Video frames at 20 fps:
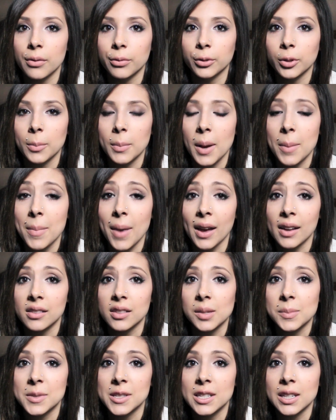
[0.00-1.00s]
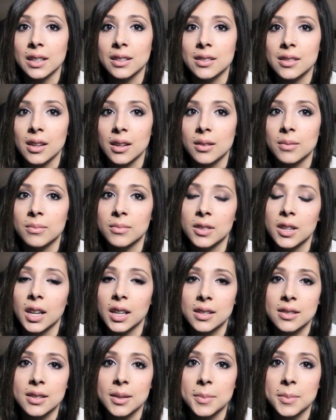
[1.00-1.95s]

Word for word: from my MAC lipsticks and NYX